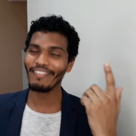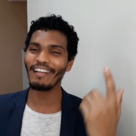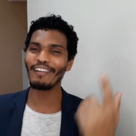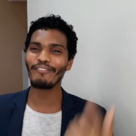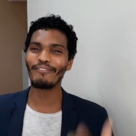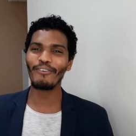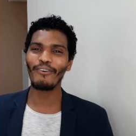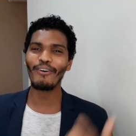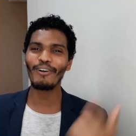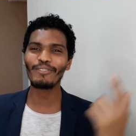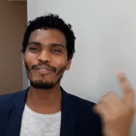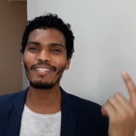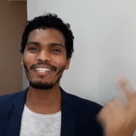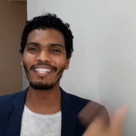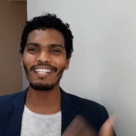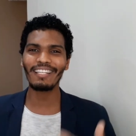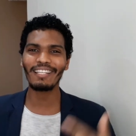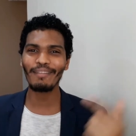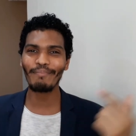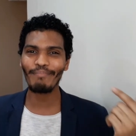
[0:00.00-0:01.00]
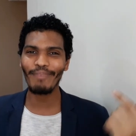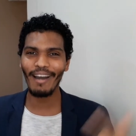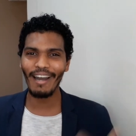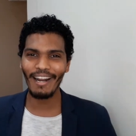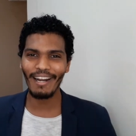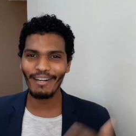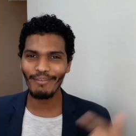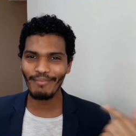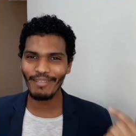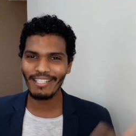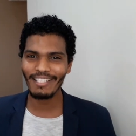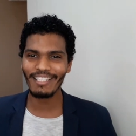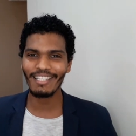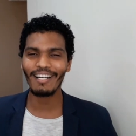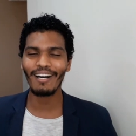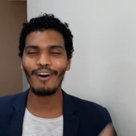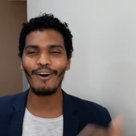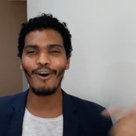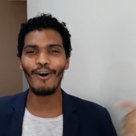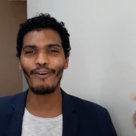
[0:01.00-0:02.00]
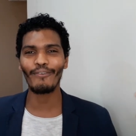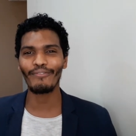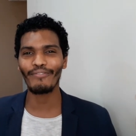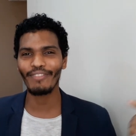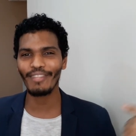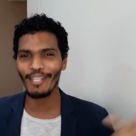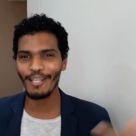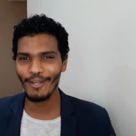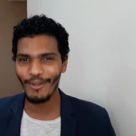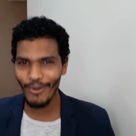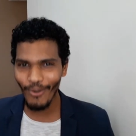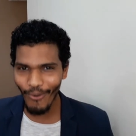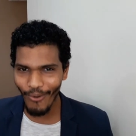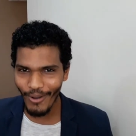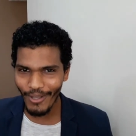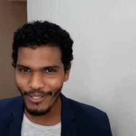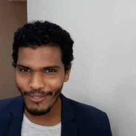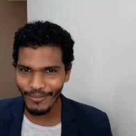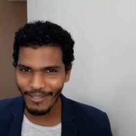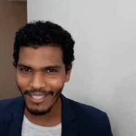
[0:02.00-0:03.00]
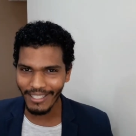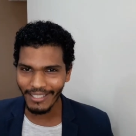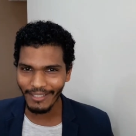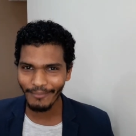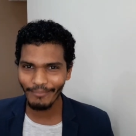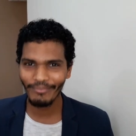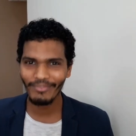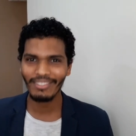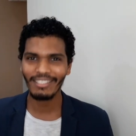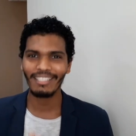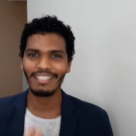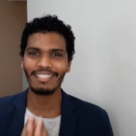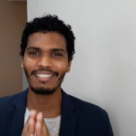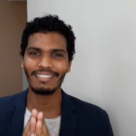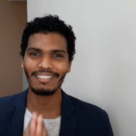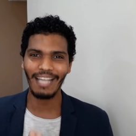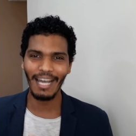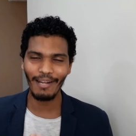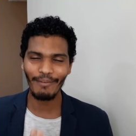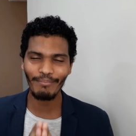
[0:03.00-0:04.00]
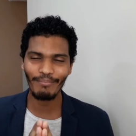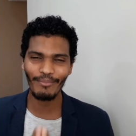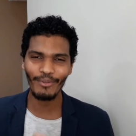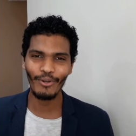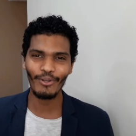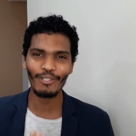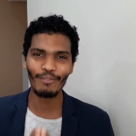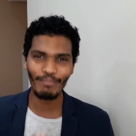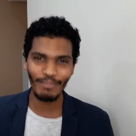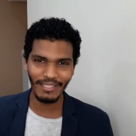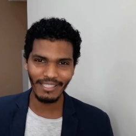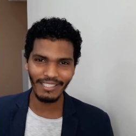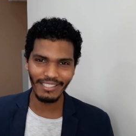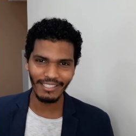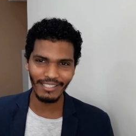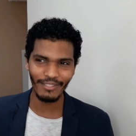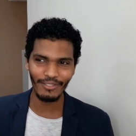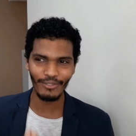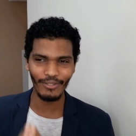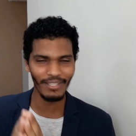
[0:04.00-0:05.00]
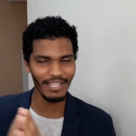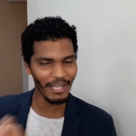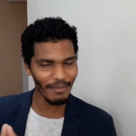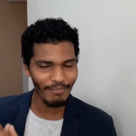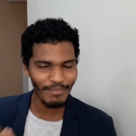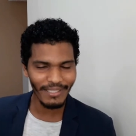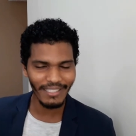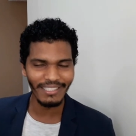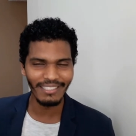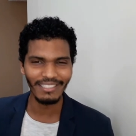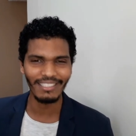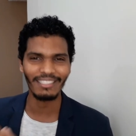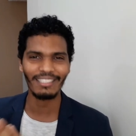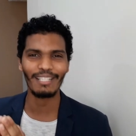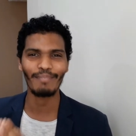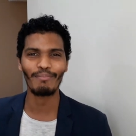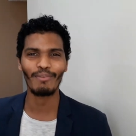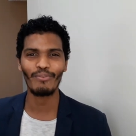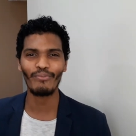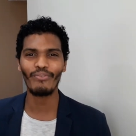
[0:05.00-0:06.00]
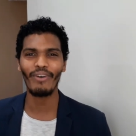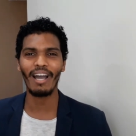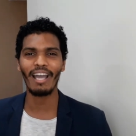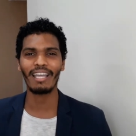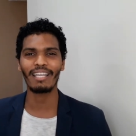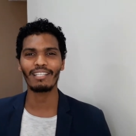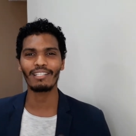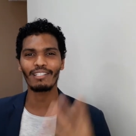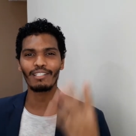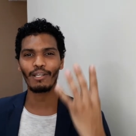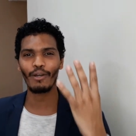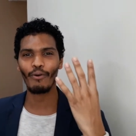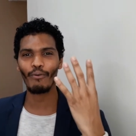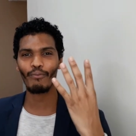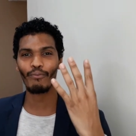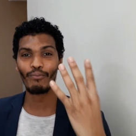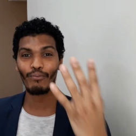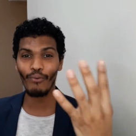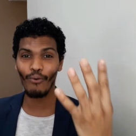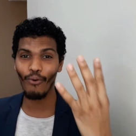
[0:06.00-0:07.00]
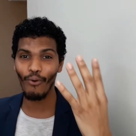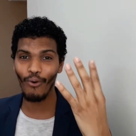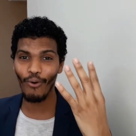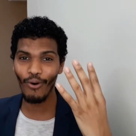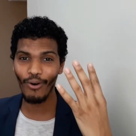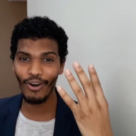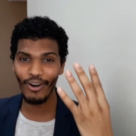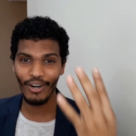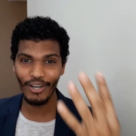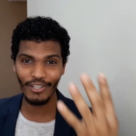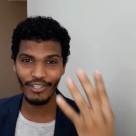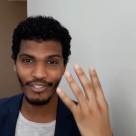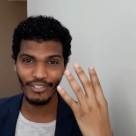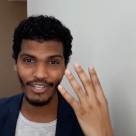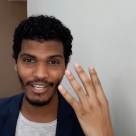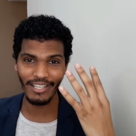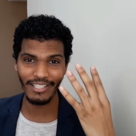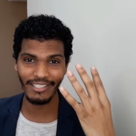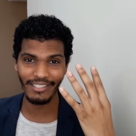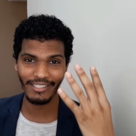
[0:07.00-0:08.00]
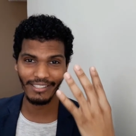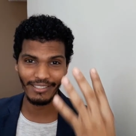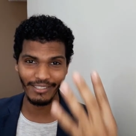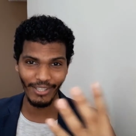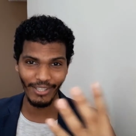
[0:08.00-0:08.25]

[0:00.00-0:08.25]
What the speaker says: that falls within the parameter of the law as well, that those persons or that person could be fined $400.